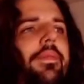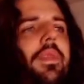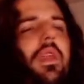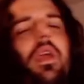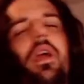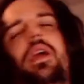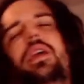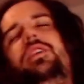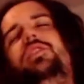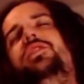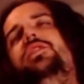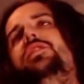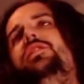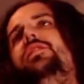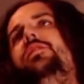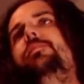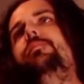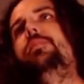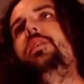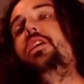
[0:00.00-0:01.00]
Yeah,
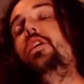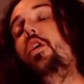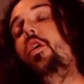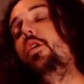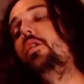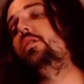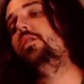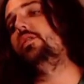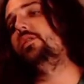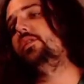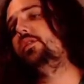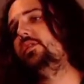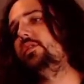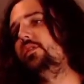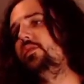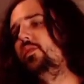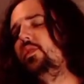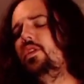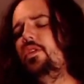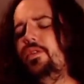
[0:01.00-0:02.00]
it hurts
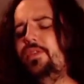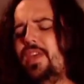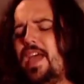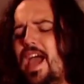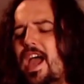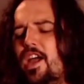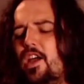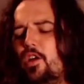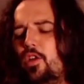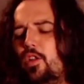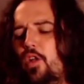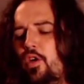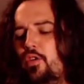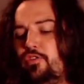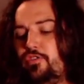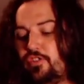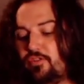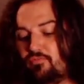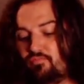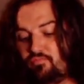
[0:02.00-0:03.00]
when you're that
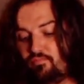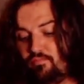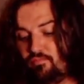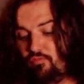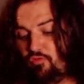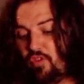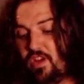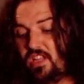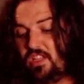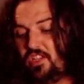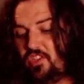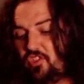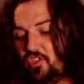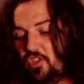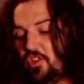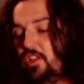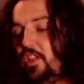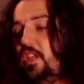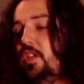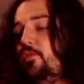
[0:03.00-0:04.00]
close to really
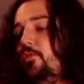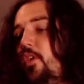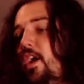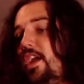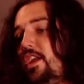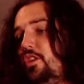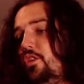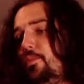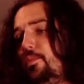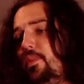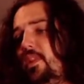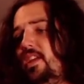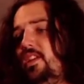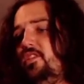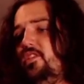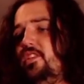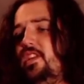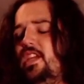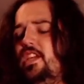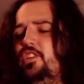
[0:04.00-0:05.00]
solidifying your place
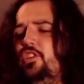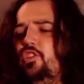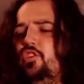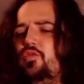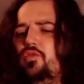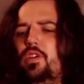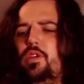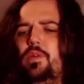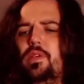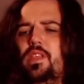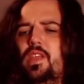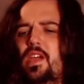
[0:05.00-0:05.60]
in history.